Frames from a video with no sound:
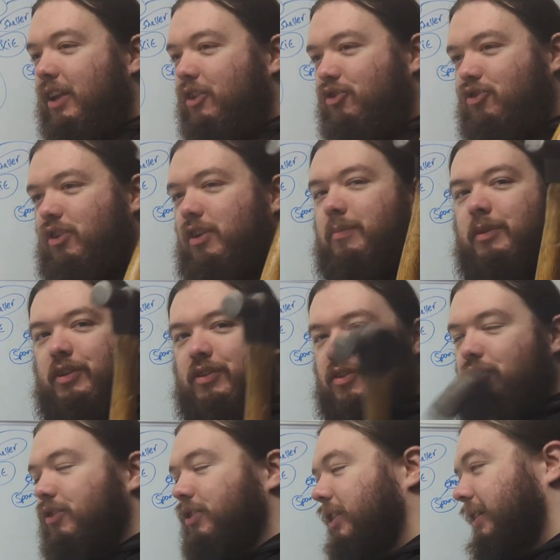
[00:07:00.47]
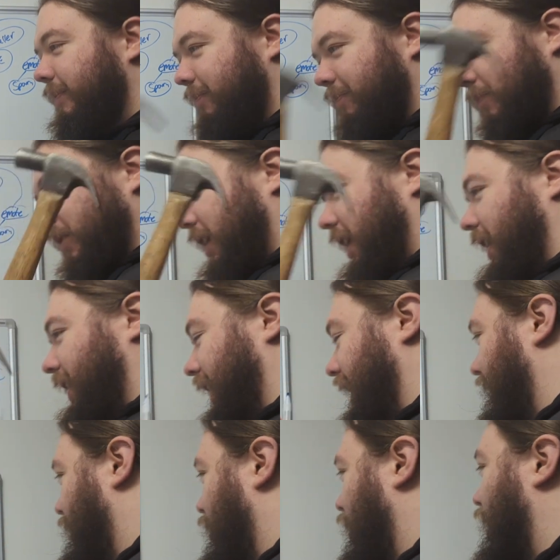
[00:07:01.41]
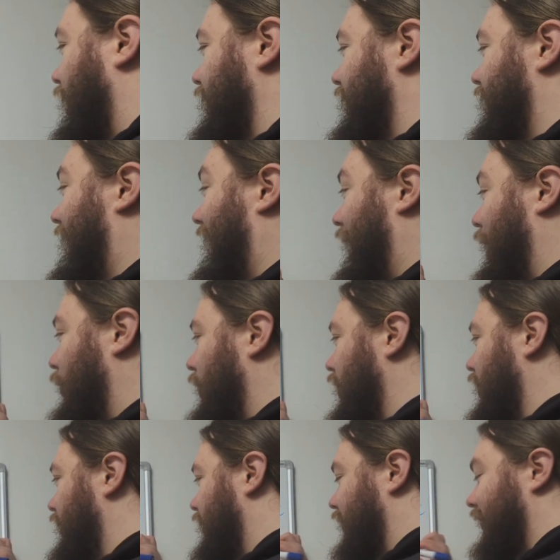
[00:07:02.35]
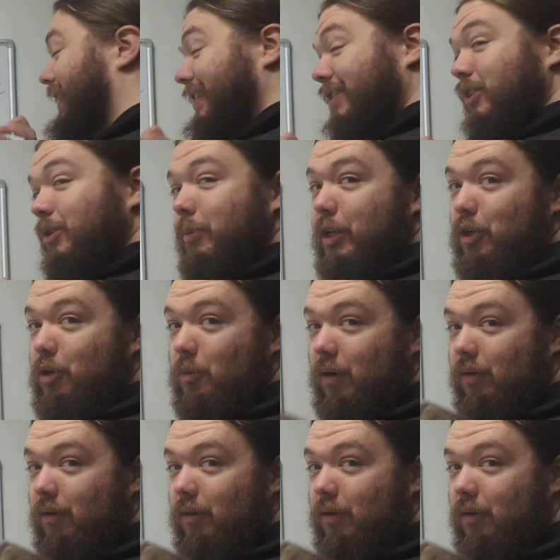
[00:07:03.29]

Screaming is good. Right, okay. And now, this is going to be a new